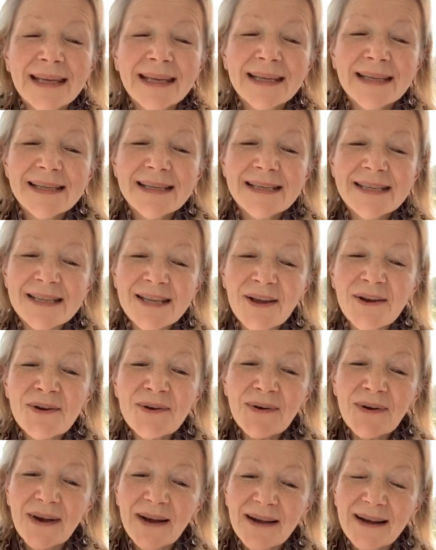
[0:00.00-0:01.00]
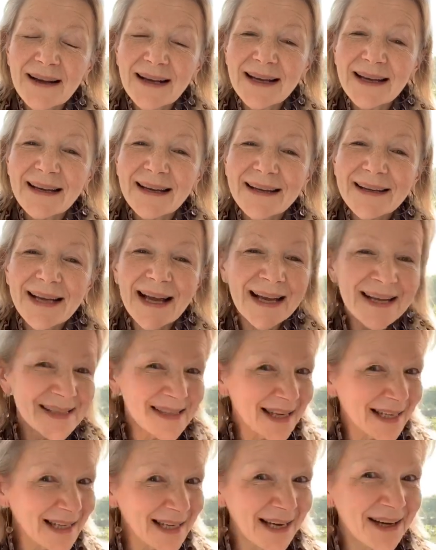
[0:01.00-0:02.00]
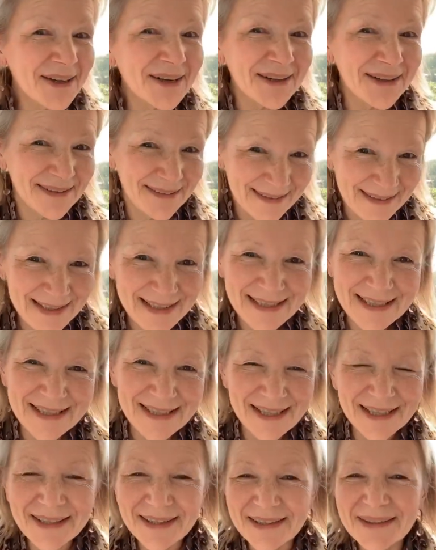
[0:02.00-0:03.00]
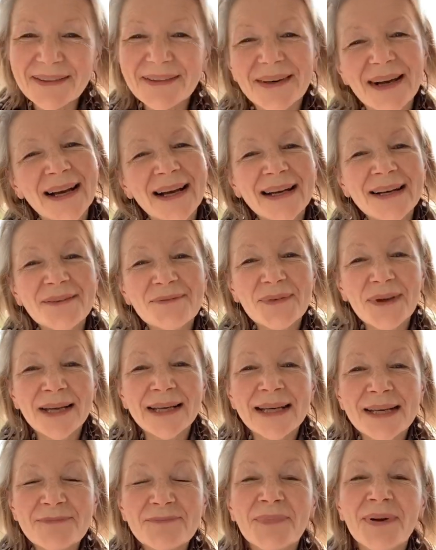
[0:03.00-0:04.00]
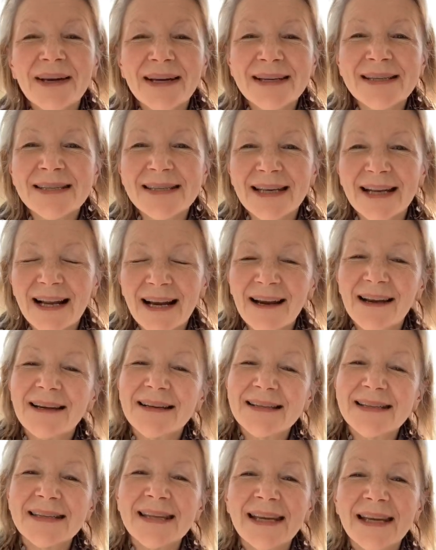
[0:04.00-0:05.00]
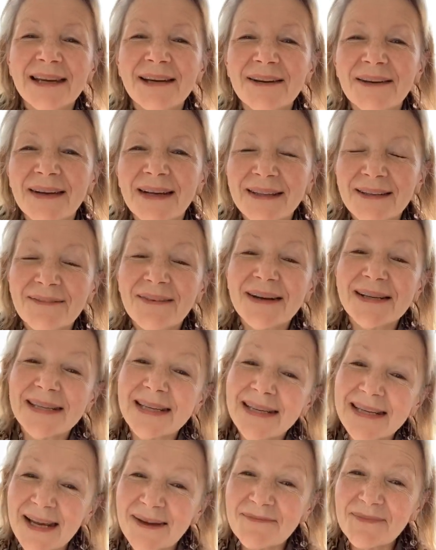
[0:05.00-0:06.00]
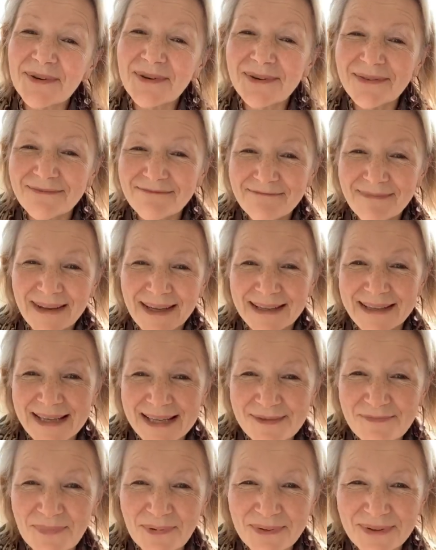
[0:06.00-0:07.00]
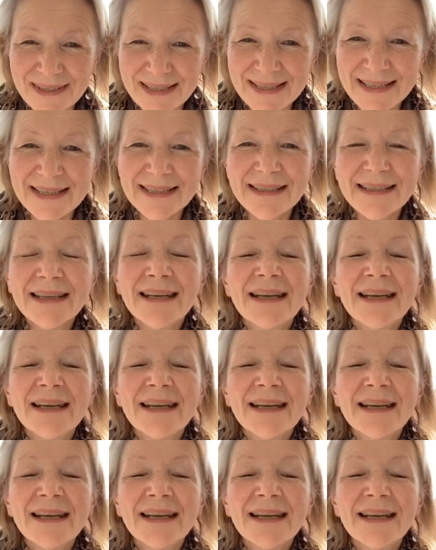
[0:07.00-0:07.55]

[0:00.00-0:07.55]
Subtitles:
So as I can't do an in-person class here in the Rosie Temple at this point,